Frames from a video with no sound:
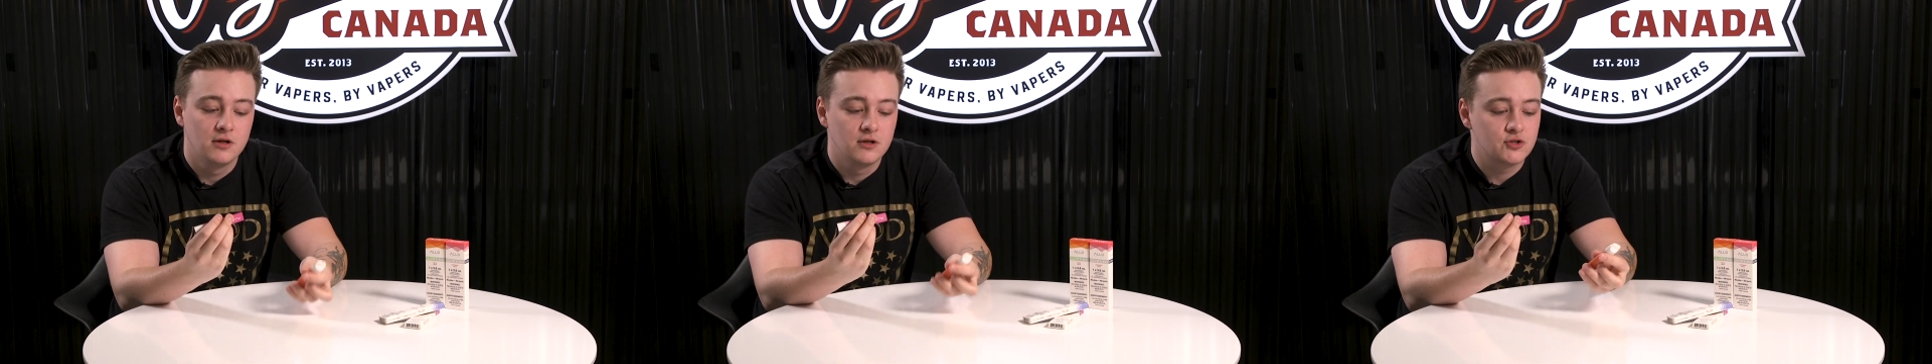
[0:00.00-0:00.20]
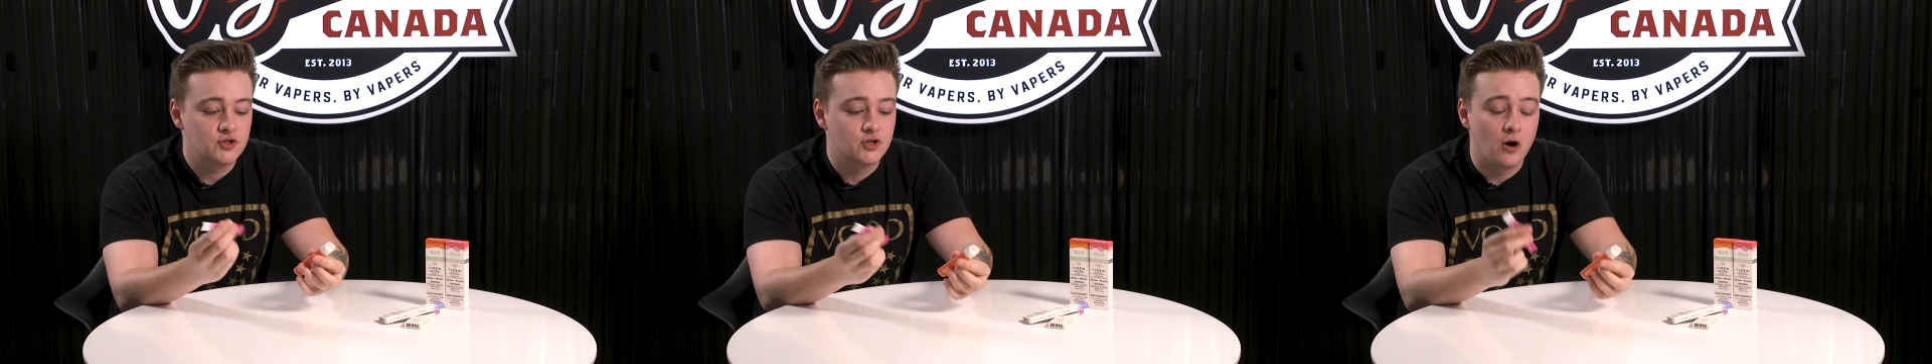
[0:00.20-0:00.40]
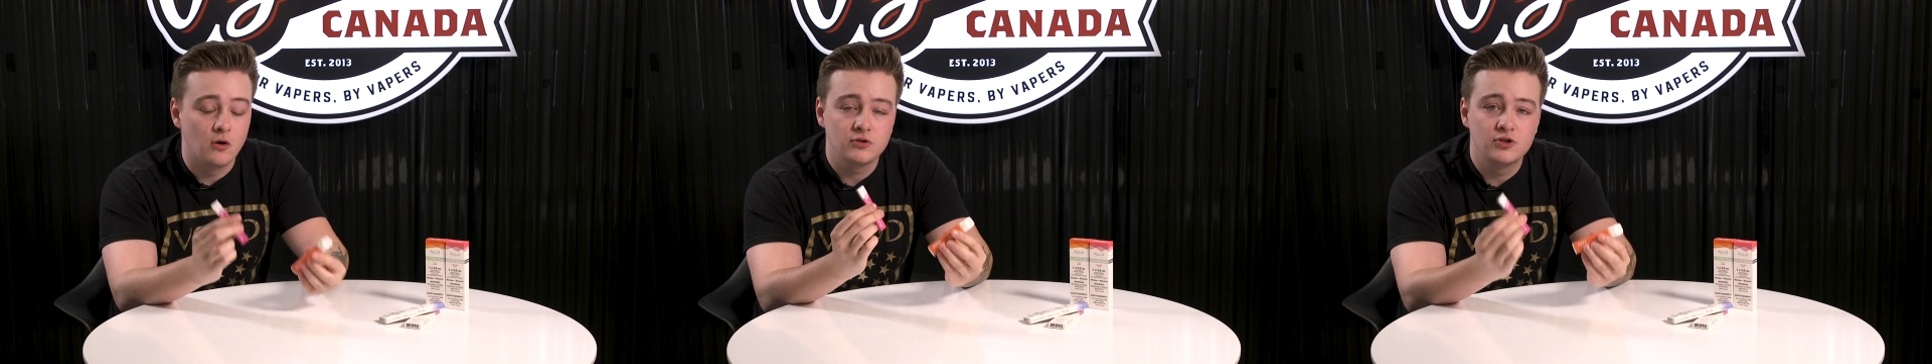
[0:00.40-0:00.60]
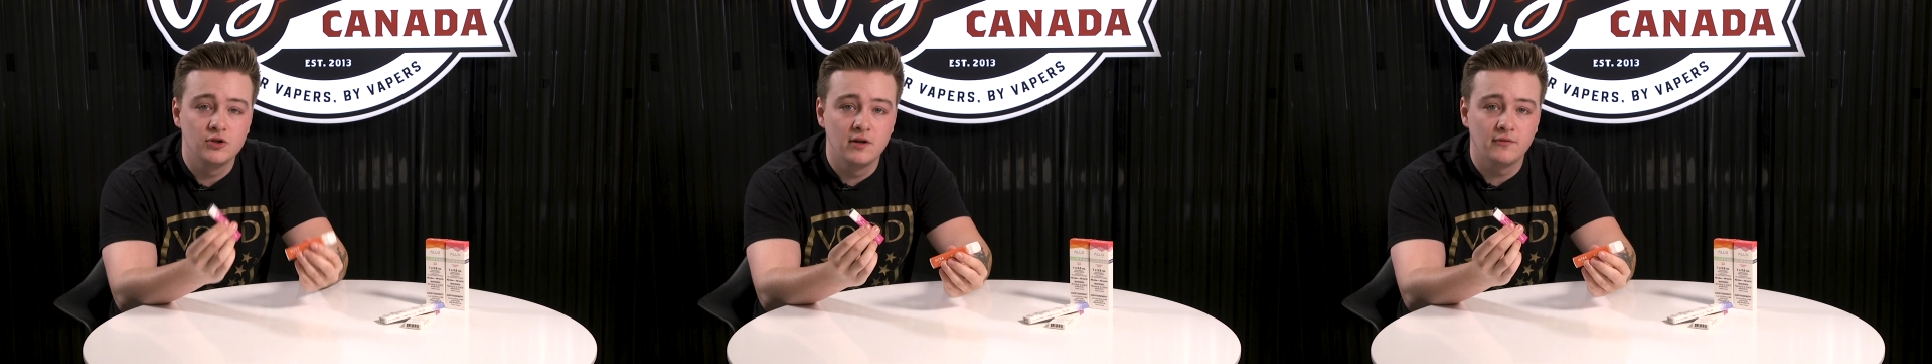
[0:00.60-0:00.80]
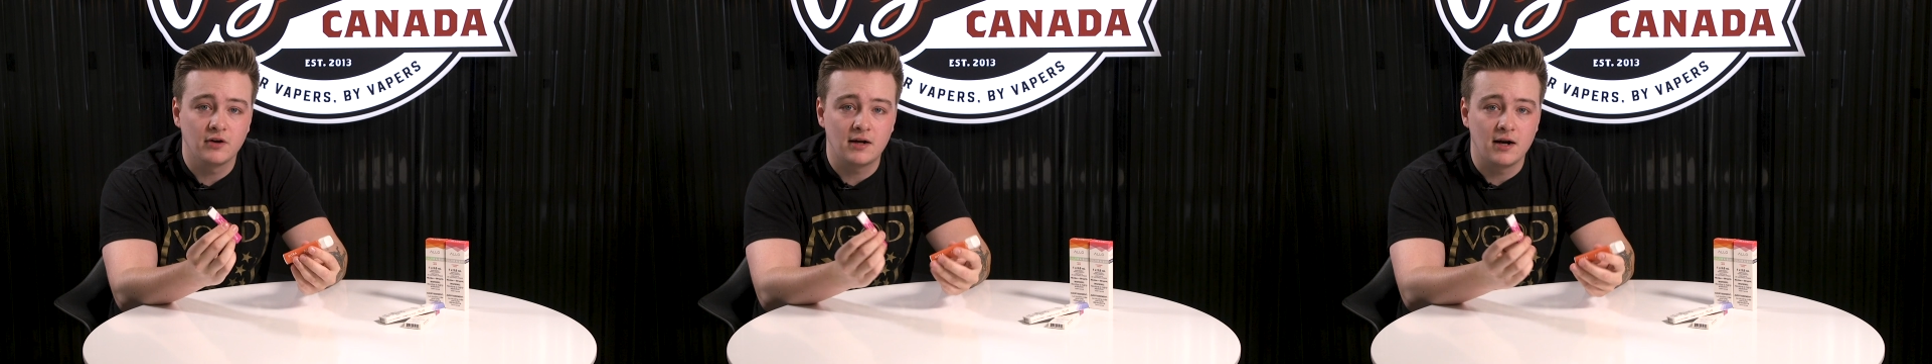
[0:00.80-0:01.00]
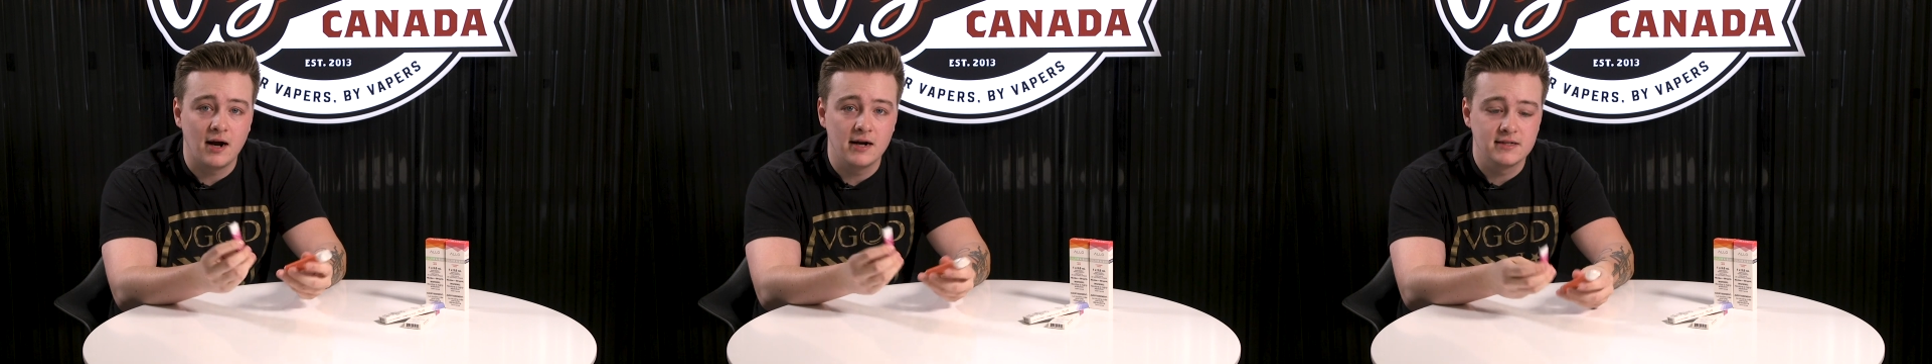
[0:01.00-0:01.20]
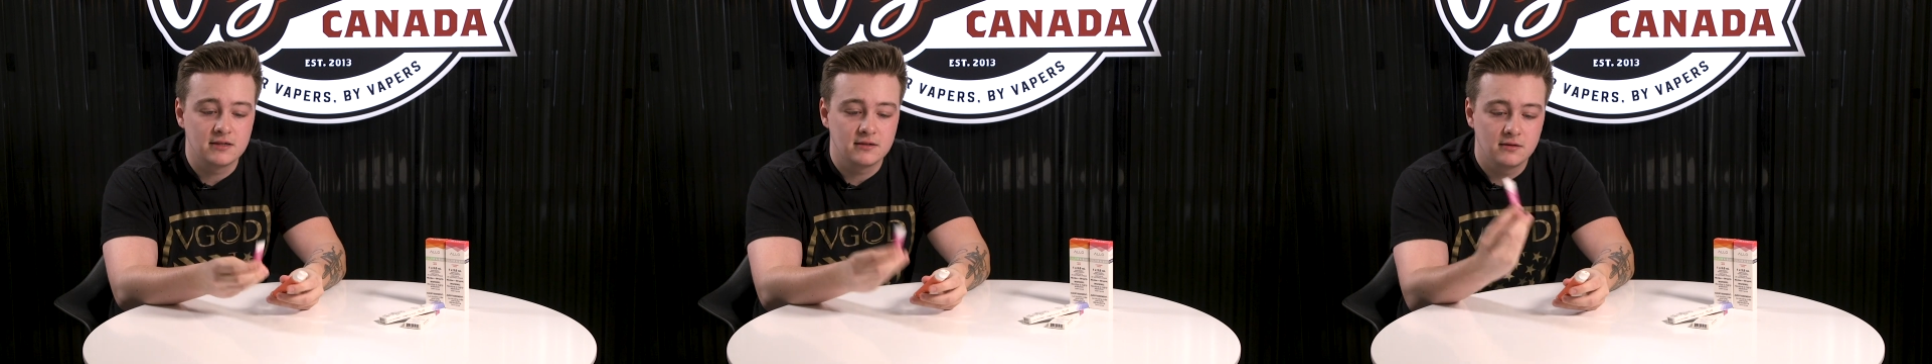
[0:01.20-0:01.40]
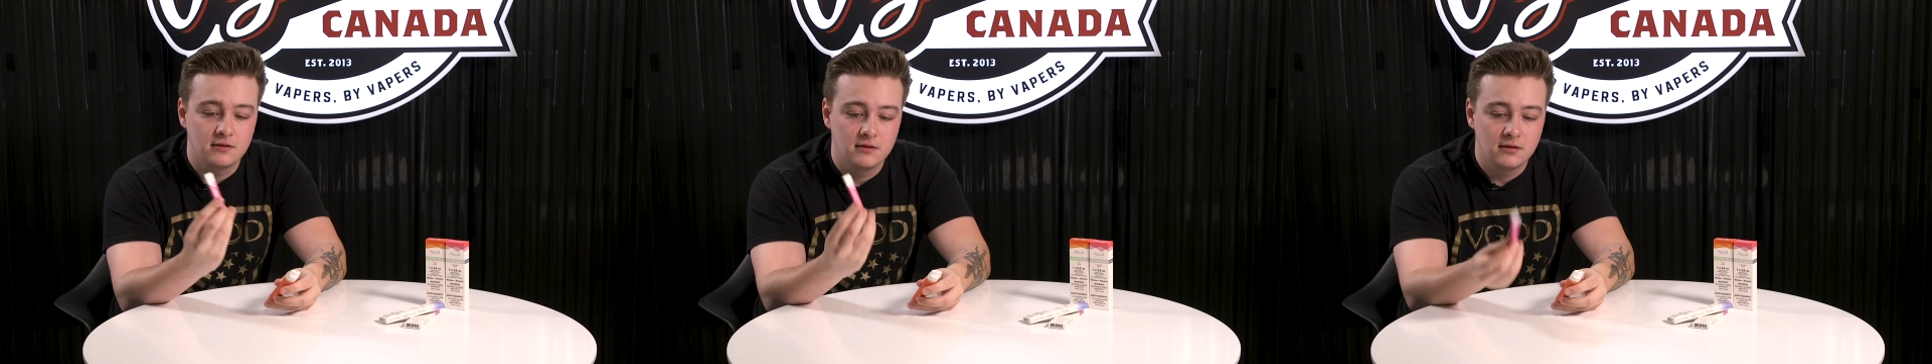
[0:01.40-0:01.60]
So two different
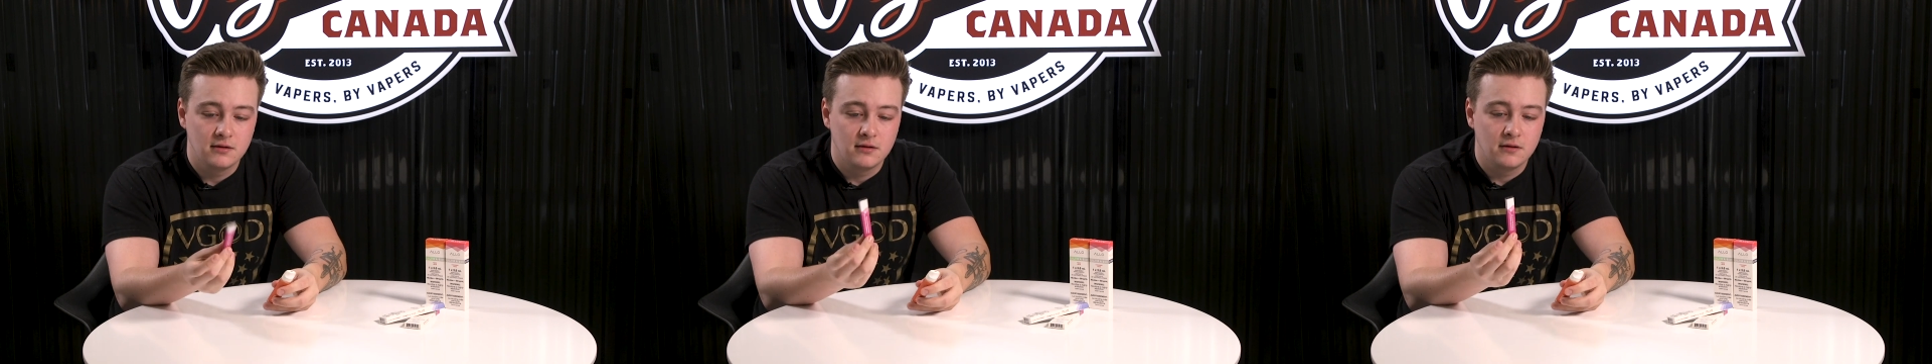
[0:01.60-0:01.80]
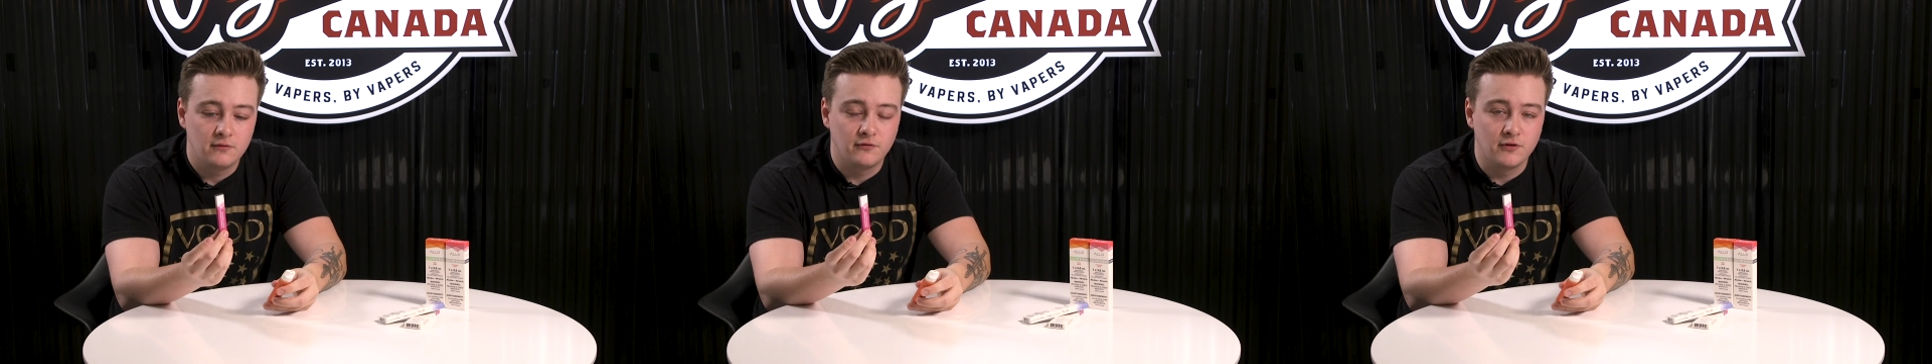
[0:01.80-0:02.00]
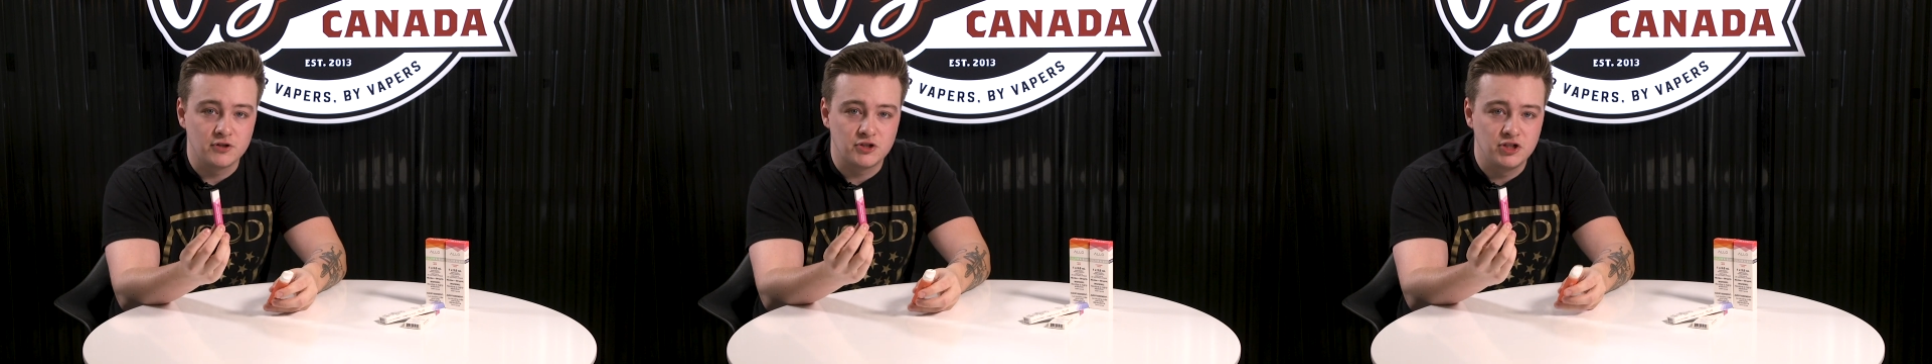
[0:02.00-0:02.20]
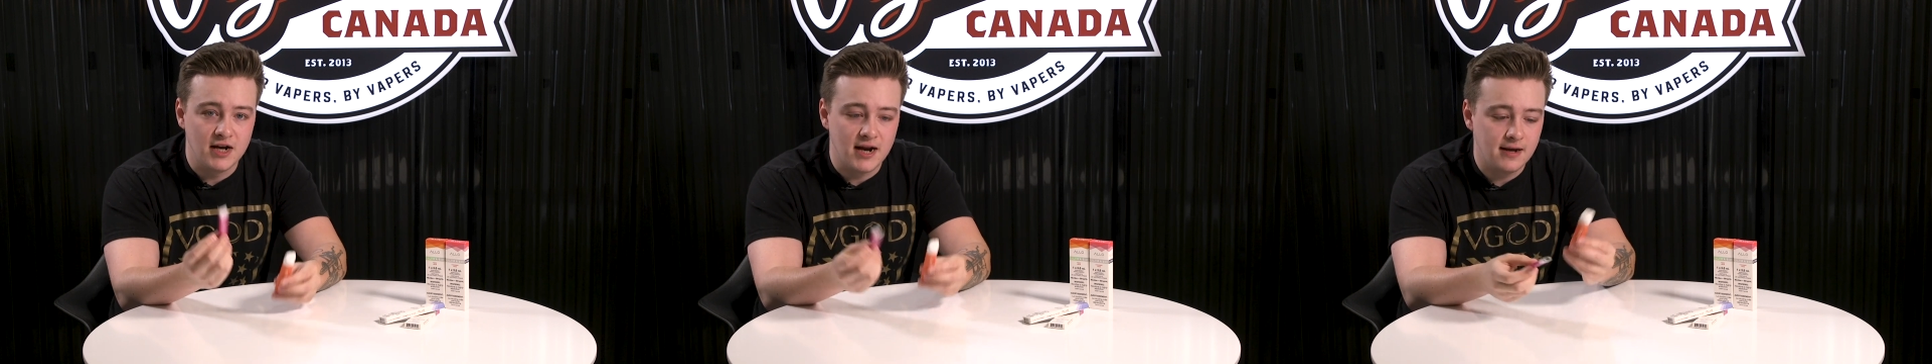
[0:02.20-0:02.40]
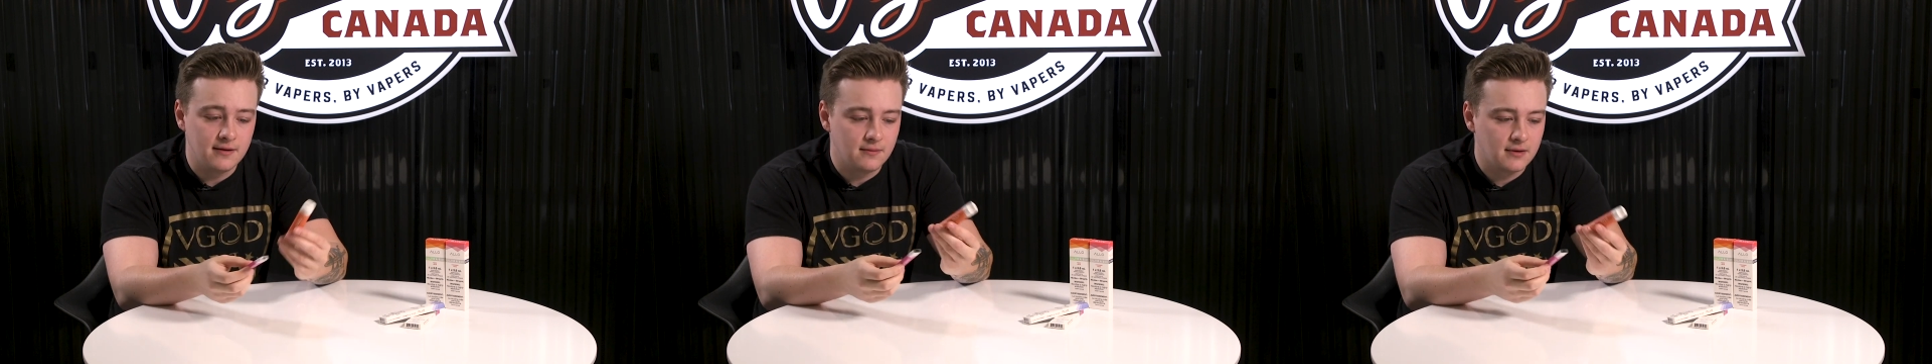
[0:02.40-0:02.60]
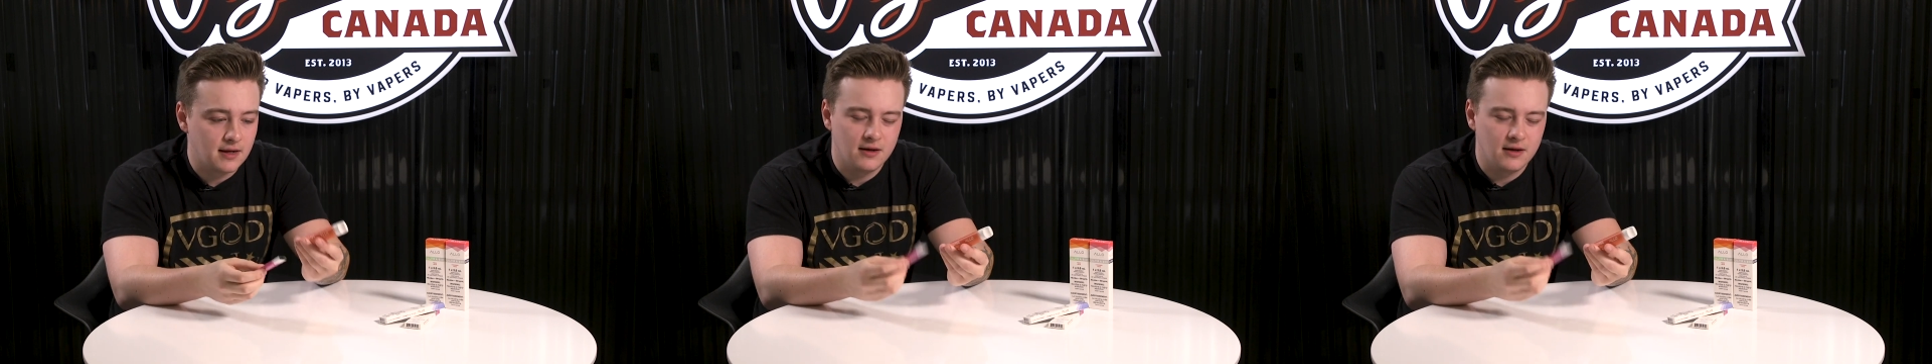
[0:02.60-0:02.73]
kinds, first gen